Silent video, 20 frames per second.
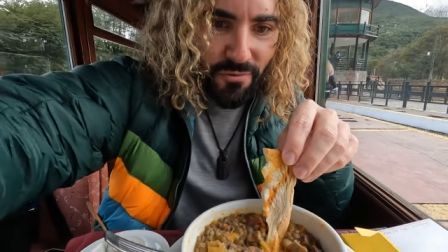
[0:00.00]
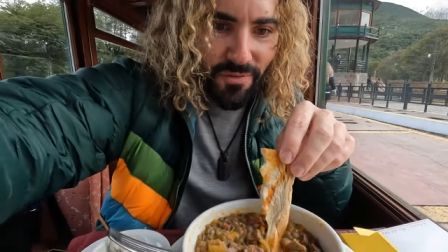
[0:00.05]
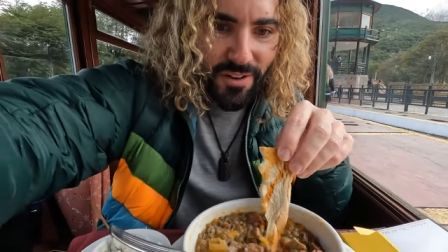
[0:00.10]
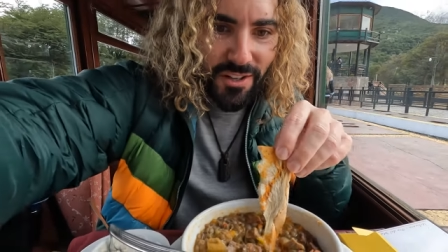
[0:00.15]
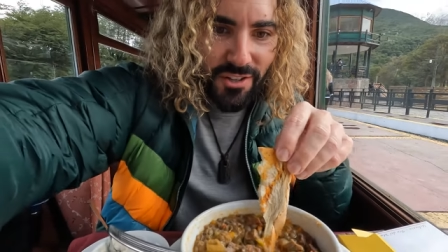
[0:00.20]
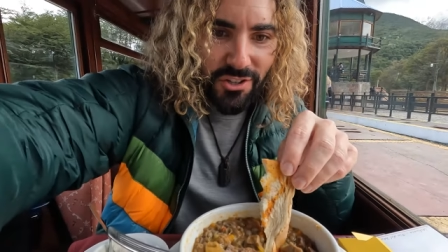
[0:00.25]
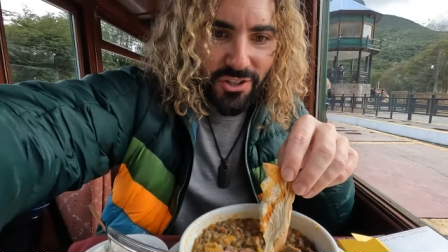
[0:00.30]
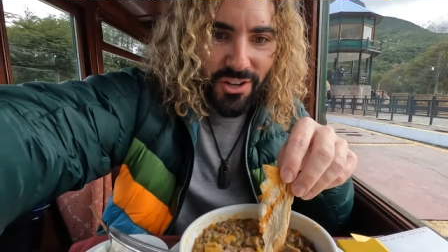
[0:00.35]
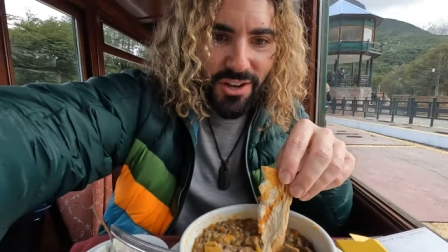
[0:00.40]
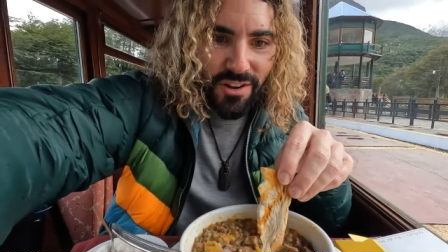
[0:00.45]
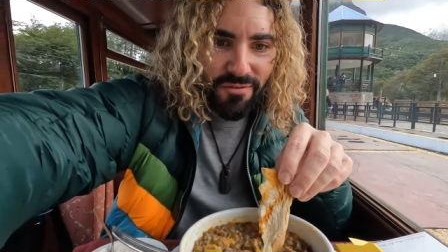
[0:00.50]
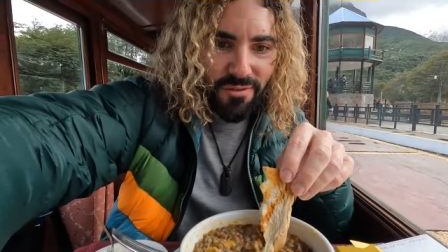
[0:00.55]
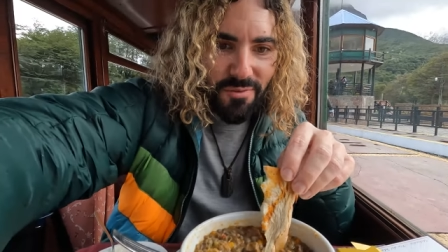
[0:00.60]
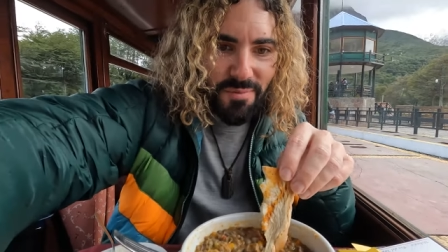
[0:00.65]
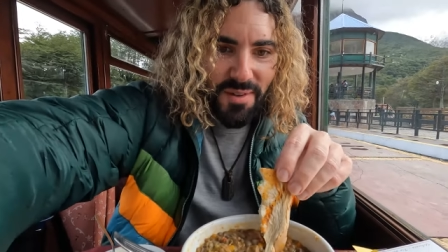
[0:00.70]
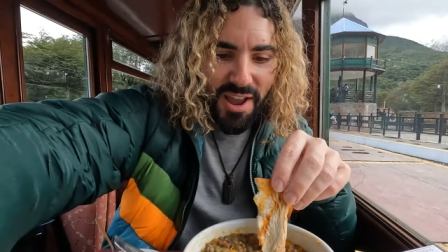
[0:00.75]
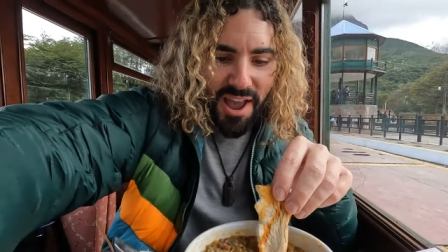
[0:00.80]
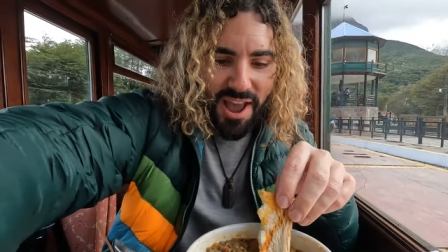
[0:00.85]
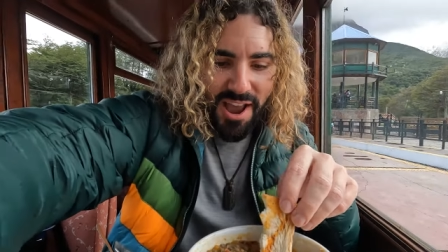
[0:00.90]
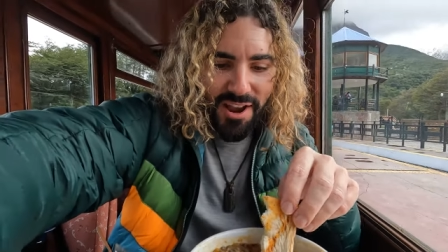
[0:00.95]
sure if you can see it
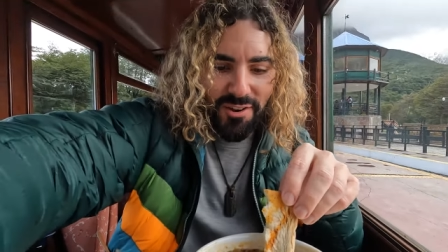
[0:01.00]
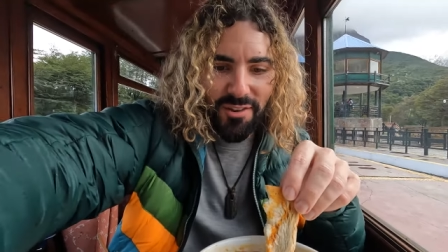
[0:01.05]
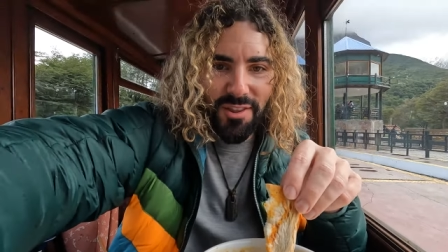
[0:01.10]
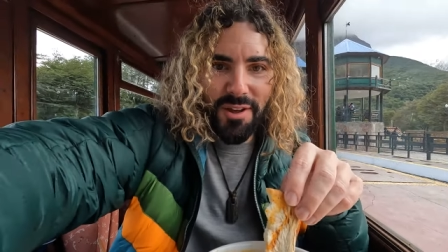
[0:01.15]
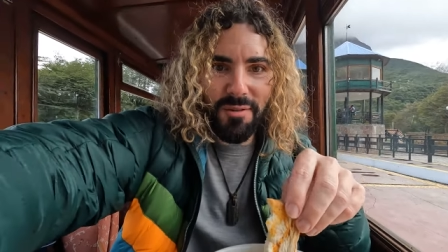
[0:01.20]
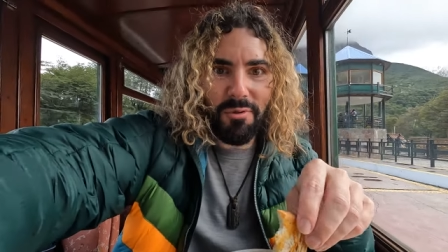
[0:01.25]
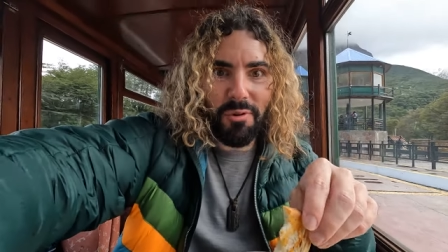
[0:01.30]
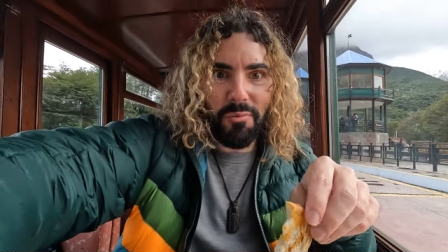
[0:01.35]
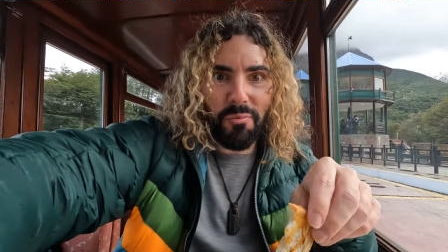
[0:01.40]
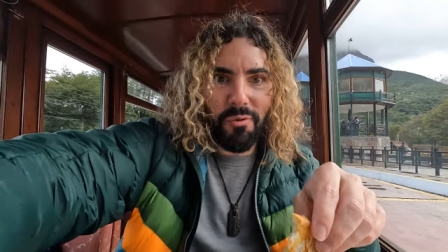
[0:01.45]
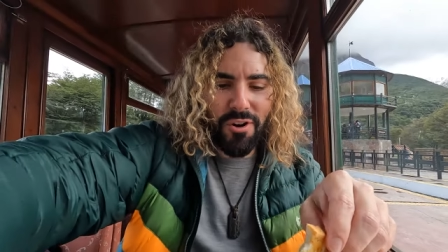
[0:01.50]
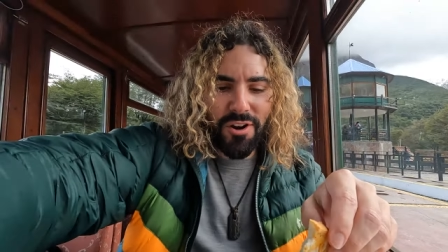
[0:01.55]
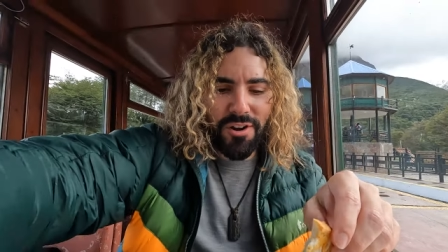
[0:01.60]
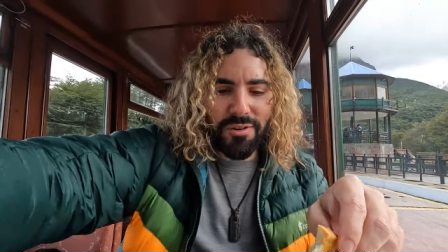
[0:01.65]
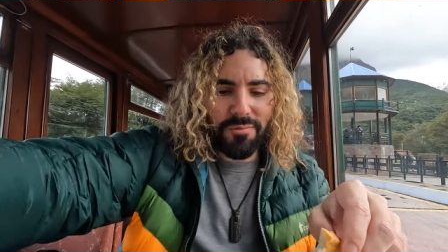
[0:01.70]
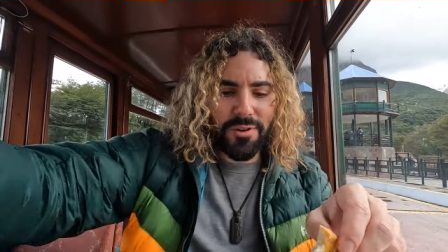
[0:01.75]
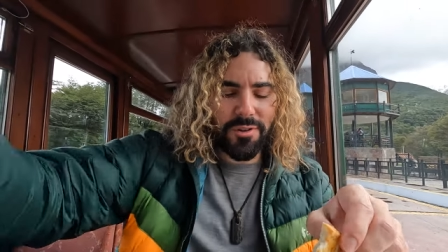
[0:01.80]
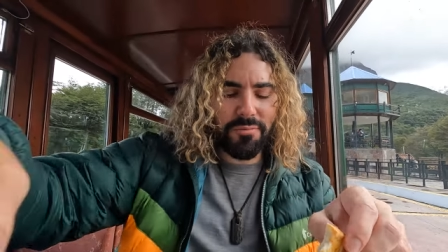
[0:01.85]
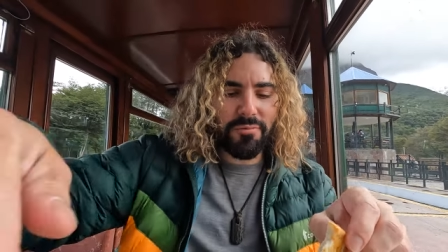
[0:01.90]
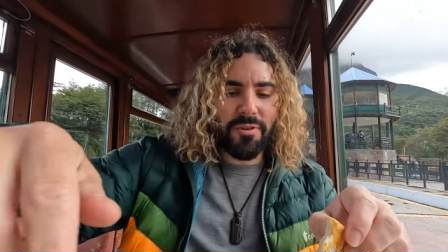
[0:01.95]
from the angle that we're
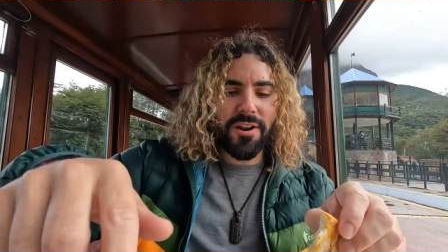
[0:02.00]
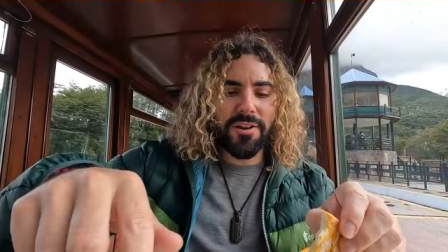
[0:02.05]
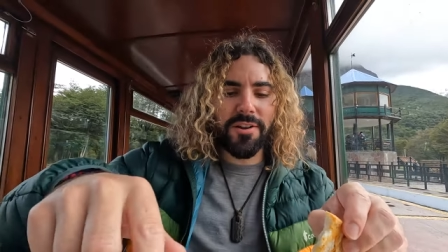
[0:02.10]
working with